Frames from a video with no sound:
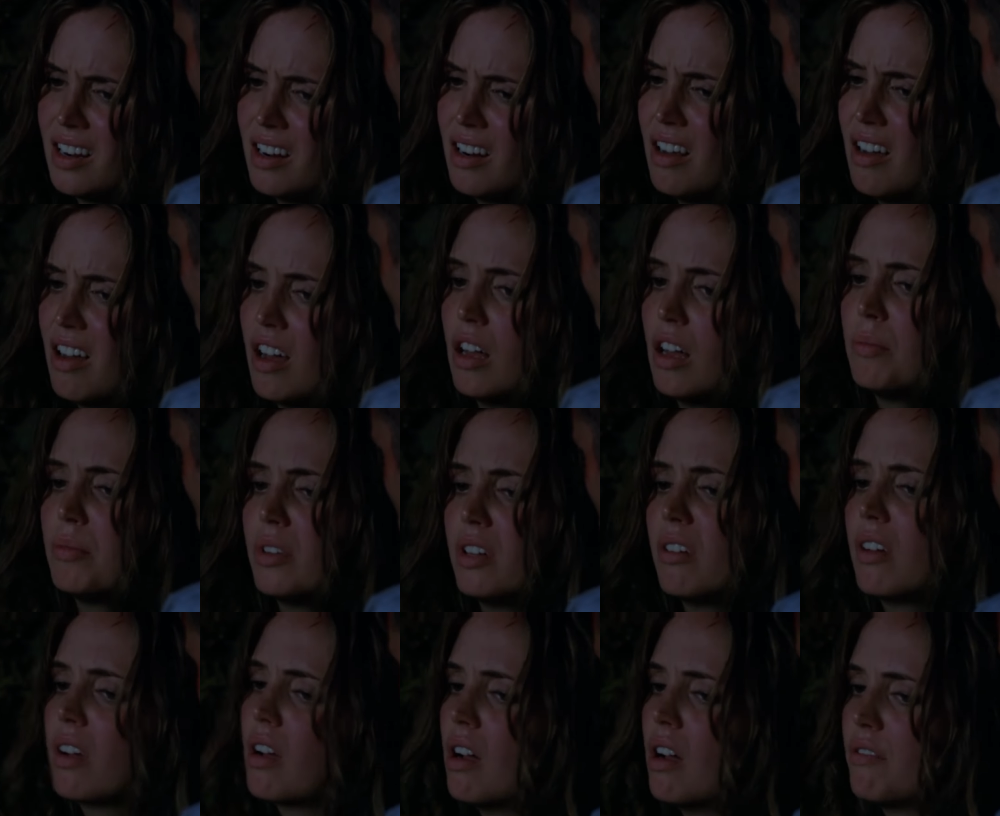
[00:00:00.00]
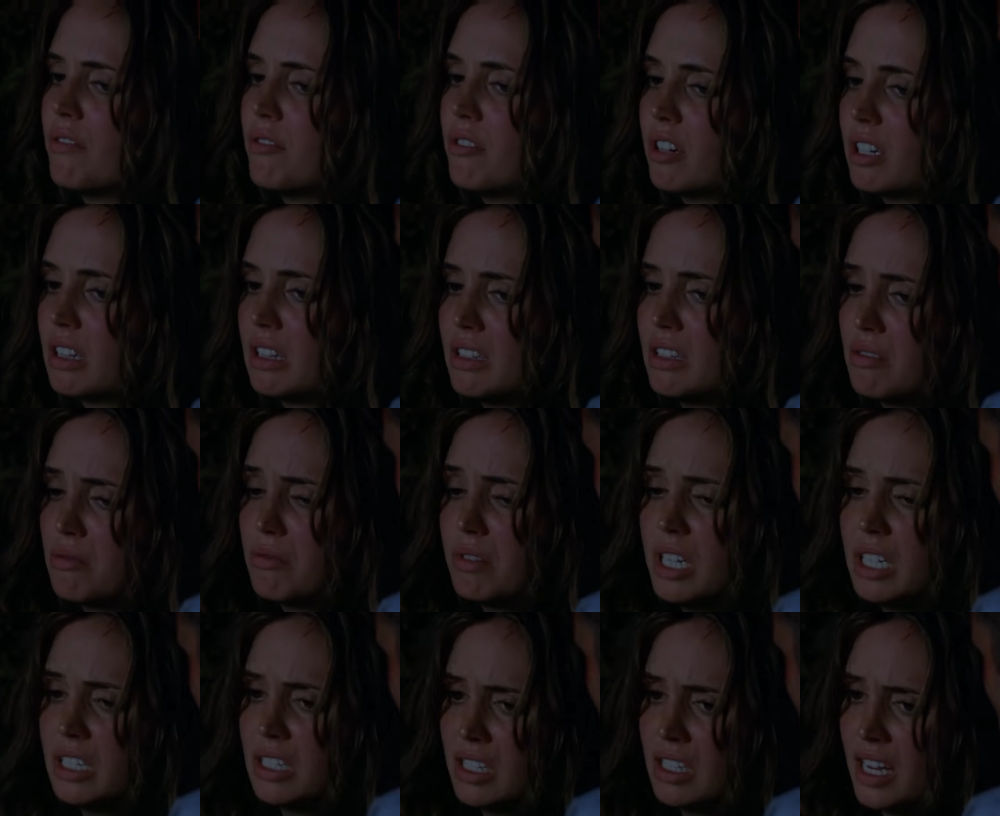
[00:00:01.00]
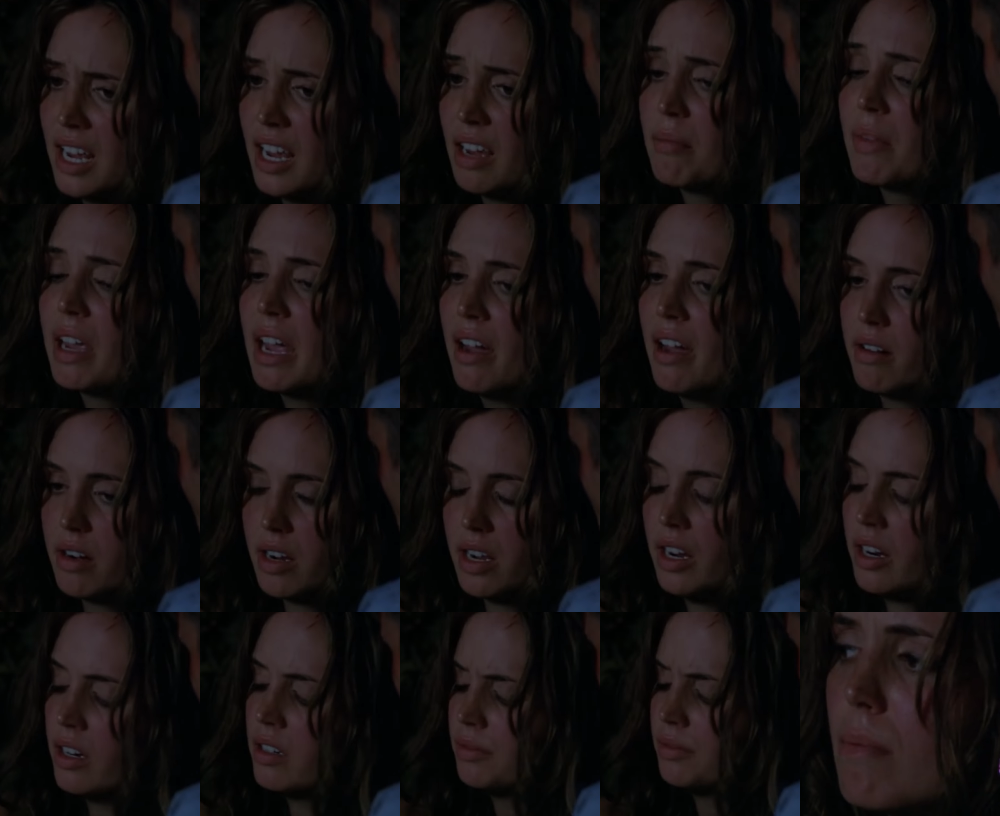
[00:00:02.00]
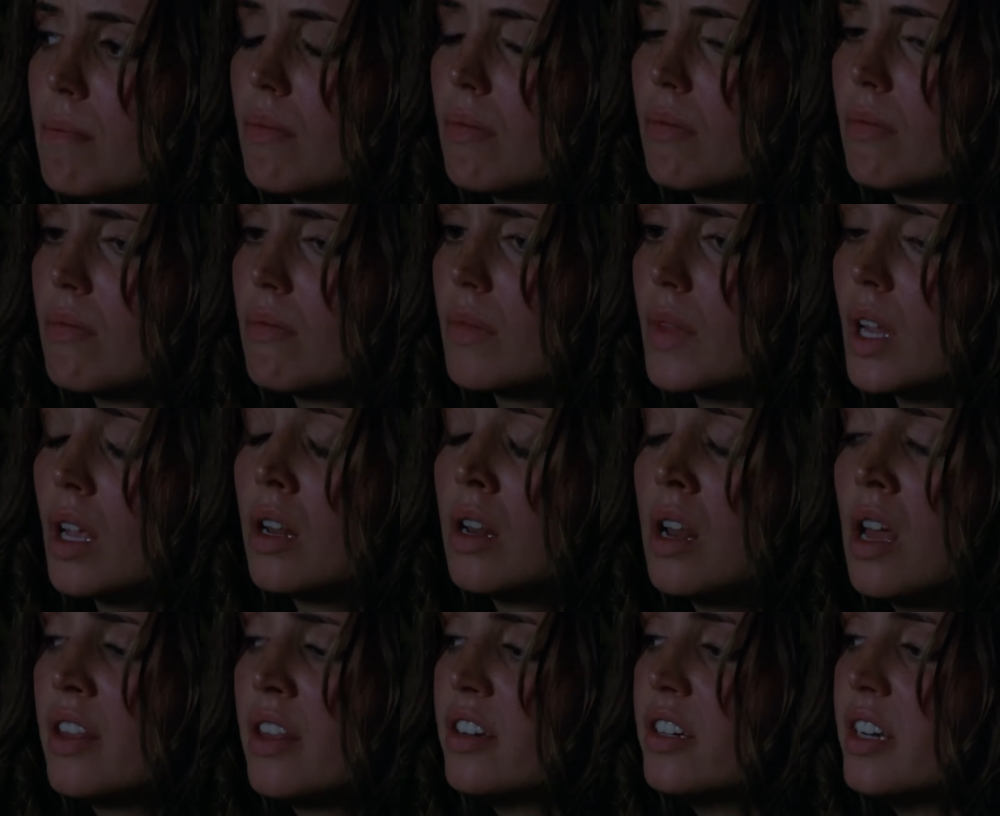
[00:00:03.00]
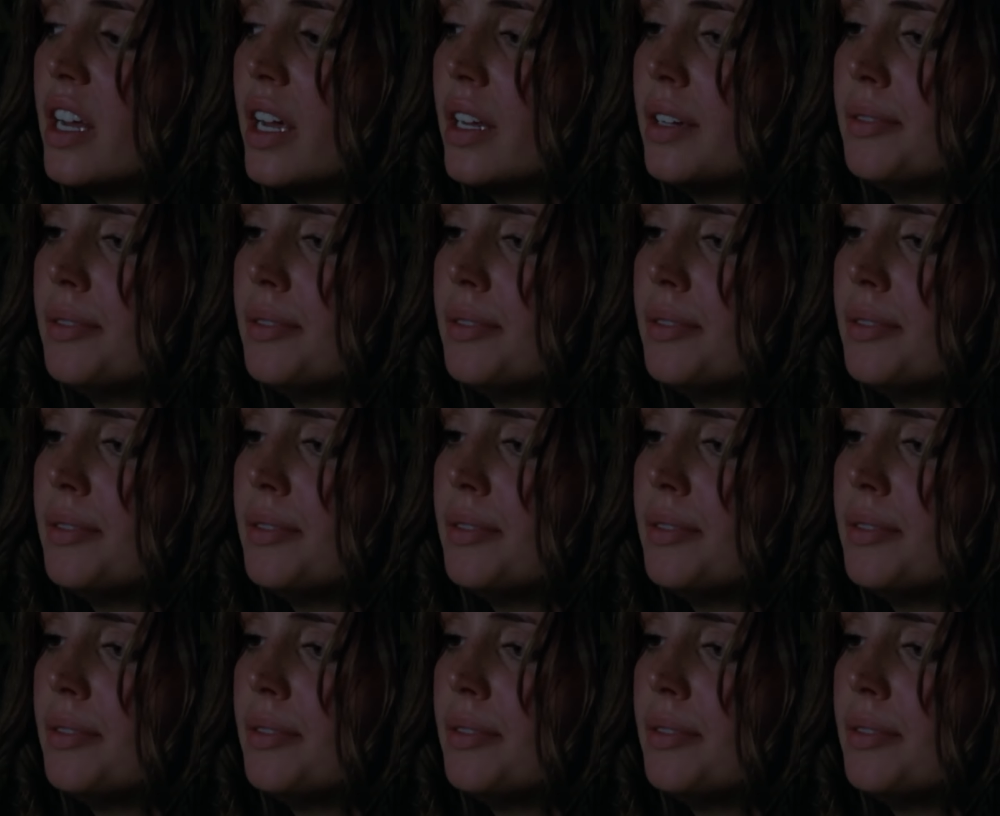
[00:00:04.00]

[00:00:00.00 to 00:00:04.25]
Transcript: all blowing off work this week to take me out here. And now they're dead.